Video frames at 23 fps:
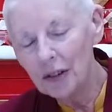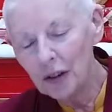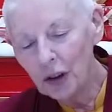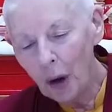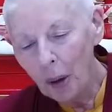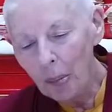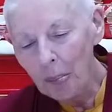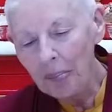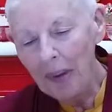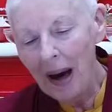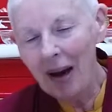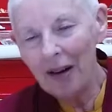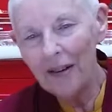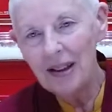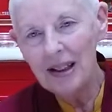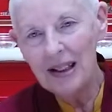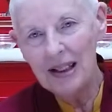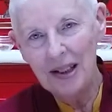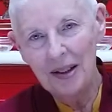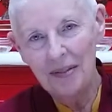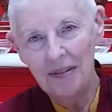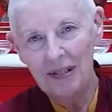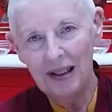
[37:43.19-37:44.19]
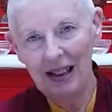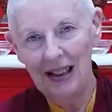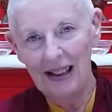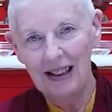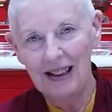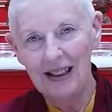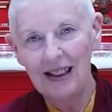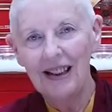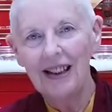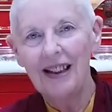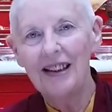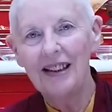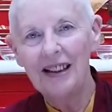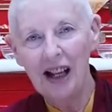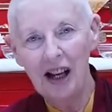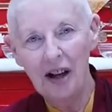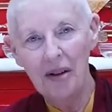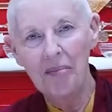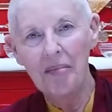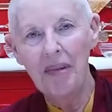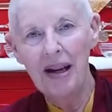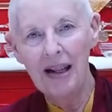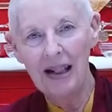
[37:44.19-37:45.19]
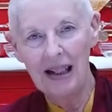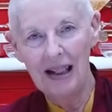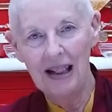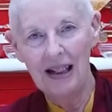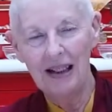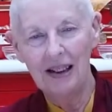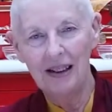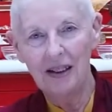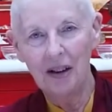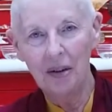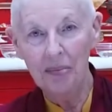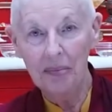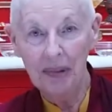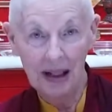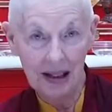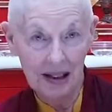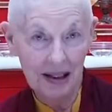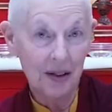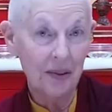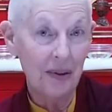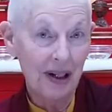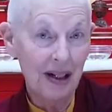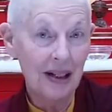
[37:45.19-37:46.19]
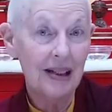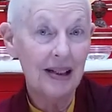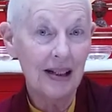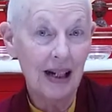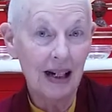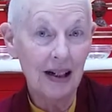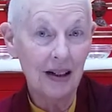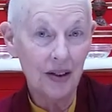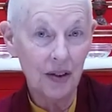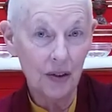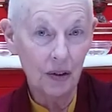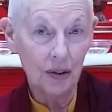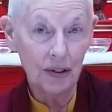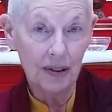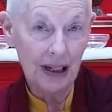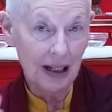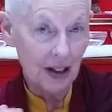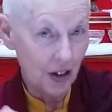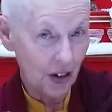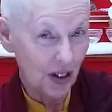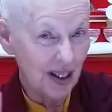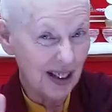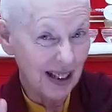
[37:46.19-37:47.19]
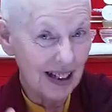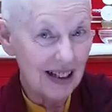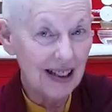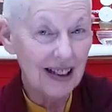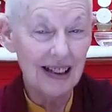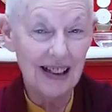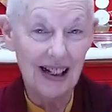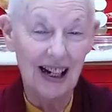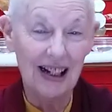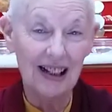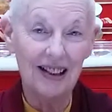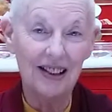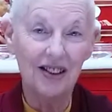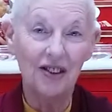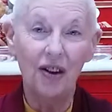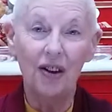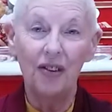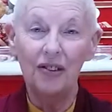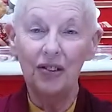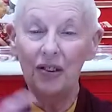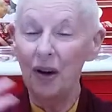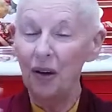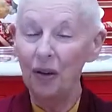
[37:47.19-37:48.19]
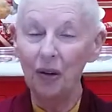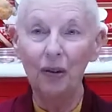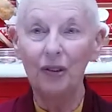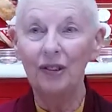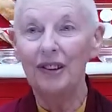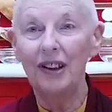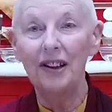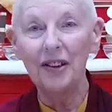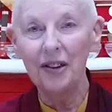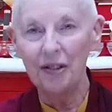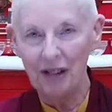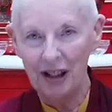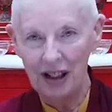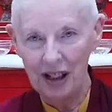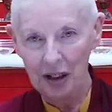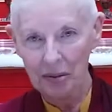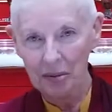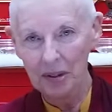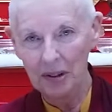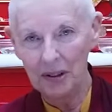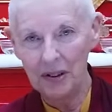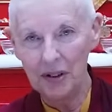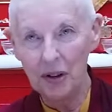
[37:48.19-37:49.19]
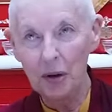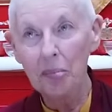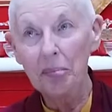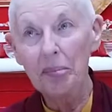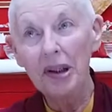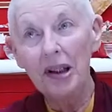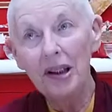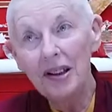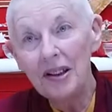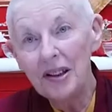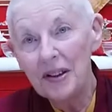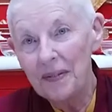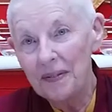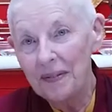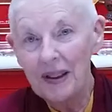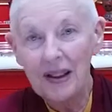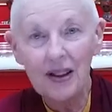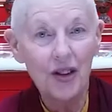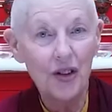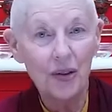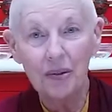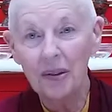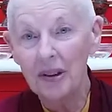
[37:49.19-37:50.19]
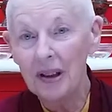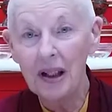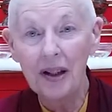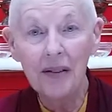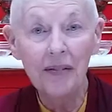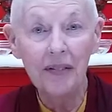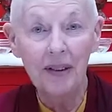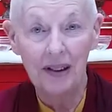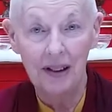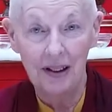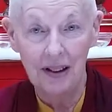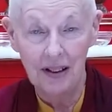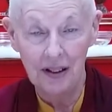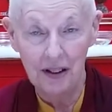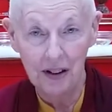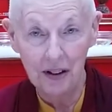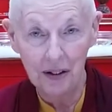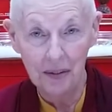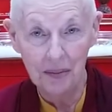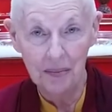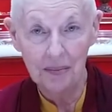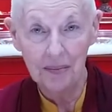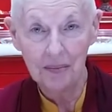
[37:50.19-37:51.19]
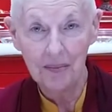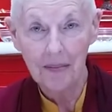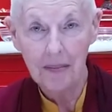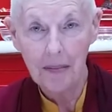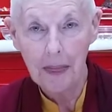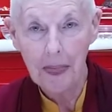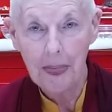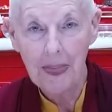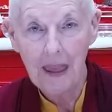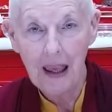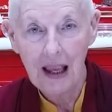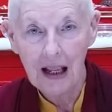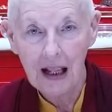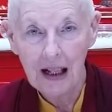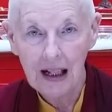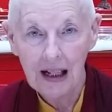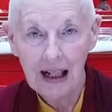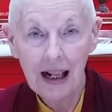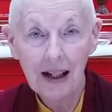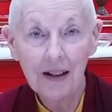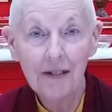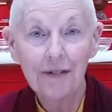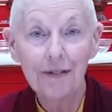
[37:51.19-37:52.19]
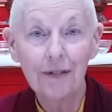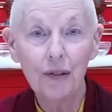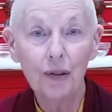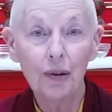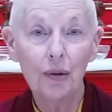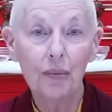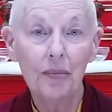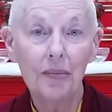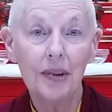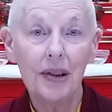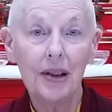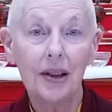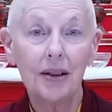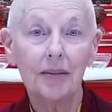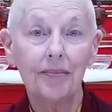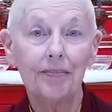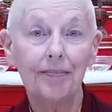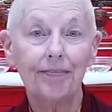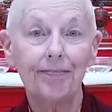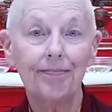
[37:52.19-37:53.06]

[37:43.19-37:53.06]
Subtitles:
comparatively that many compared to insects, and that's just insects, not all the other animals, or birds, fish, whatever, you know, life forms.